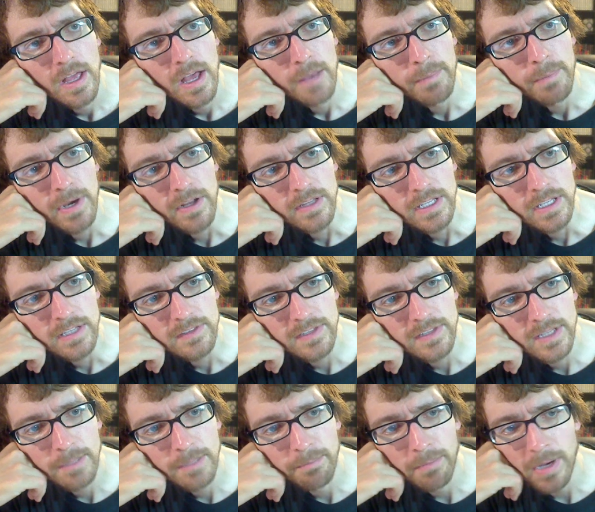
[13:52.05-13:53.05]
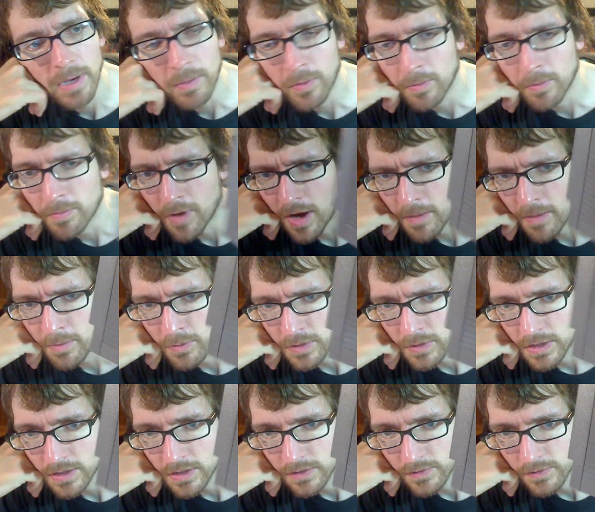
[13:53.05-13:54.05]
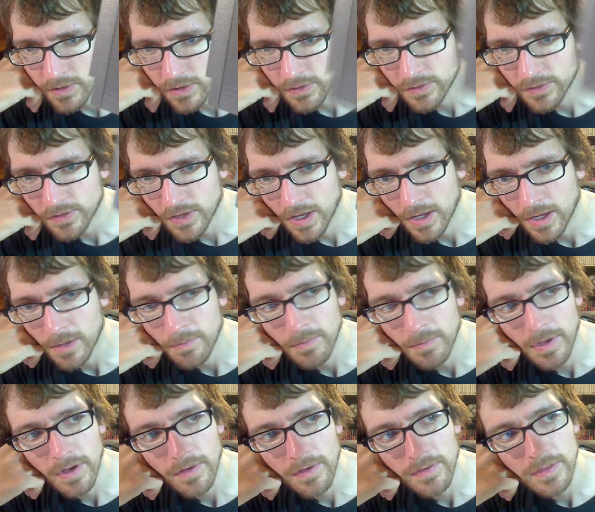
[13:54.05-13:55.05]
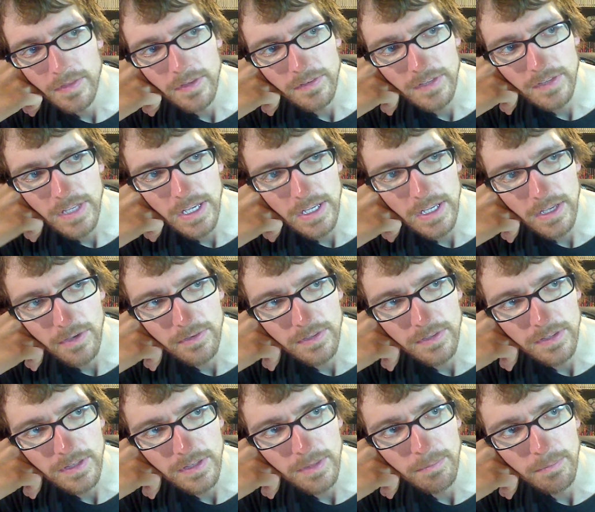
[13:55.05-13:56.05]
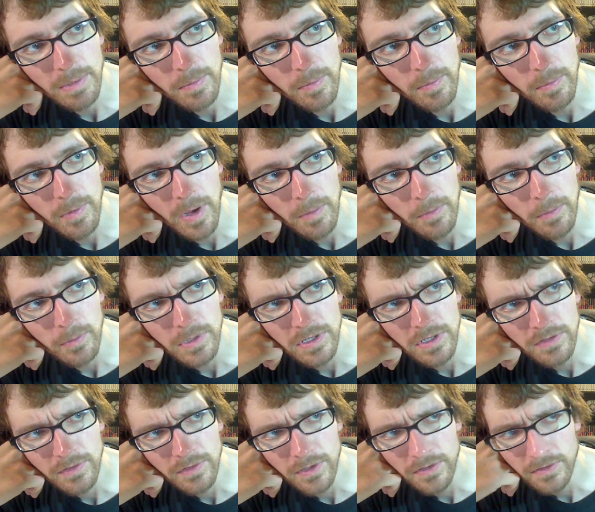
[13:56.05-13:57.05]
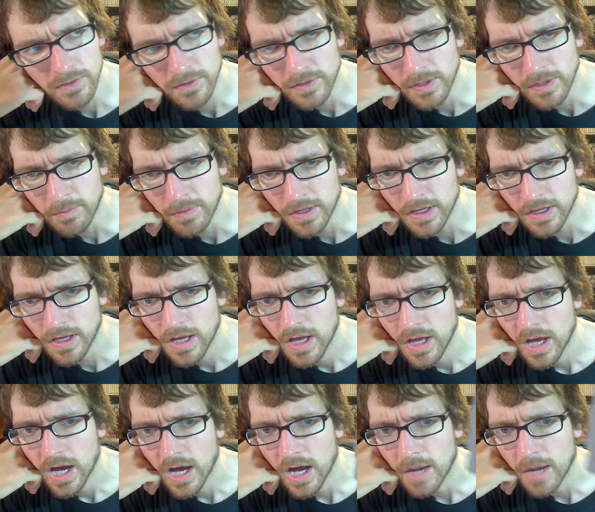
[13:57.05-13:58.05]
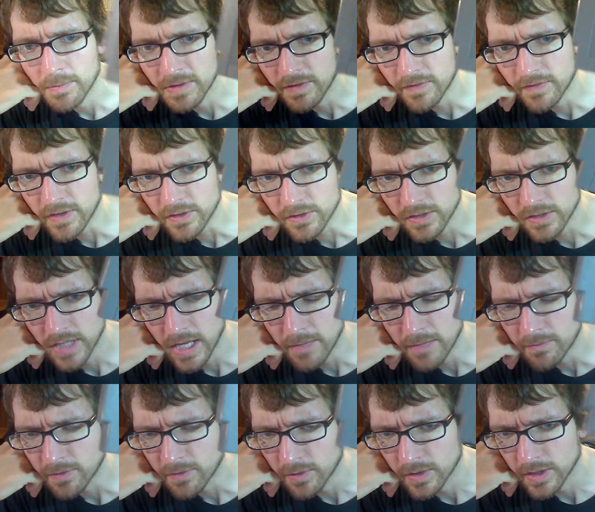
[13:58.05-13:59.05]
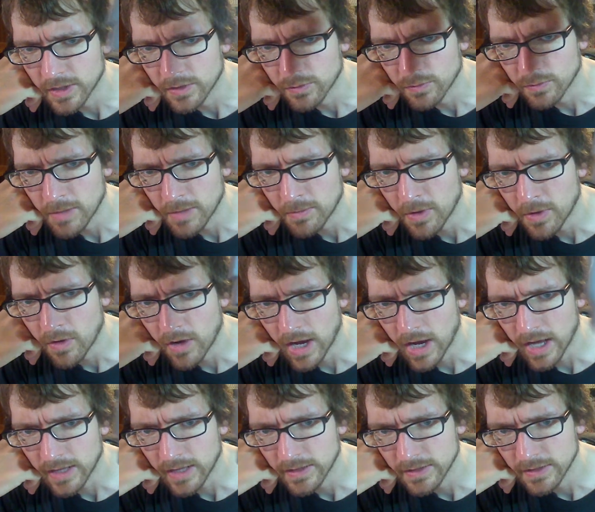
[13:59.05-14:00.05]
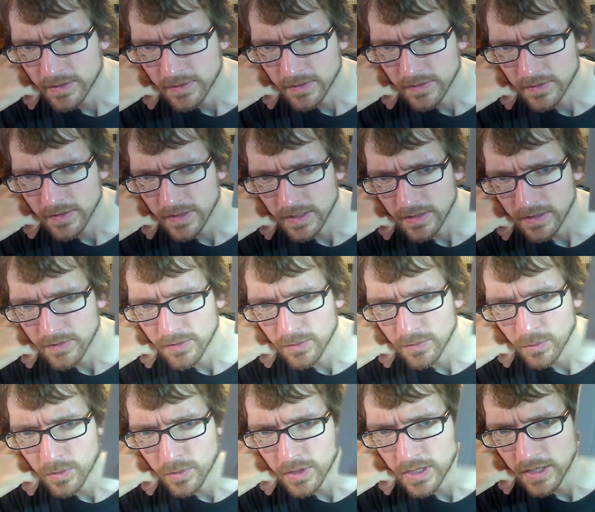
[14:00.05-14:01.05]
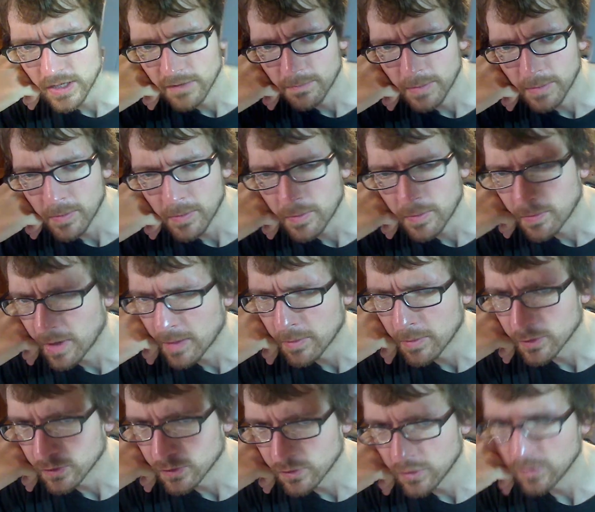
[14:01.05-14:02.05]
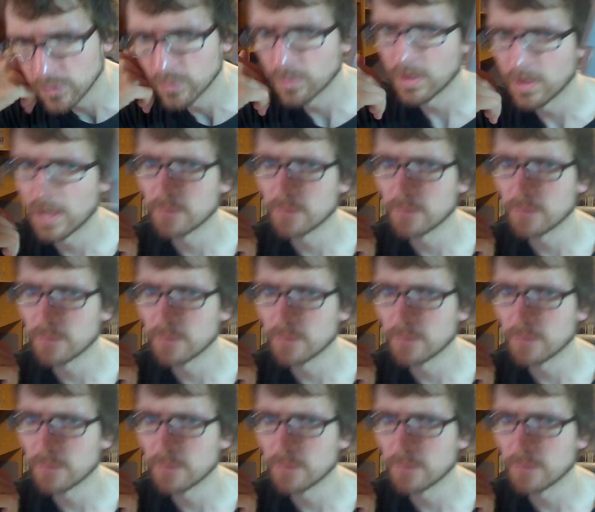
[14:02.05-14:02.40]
Apparently it's in the Bubble Bobble universe. This kid goes into the Bubble Bobble universe or something. The official name for it is Rainbow Islands, The Story of Bubble Bobble 2.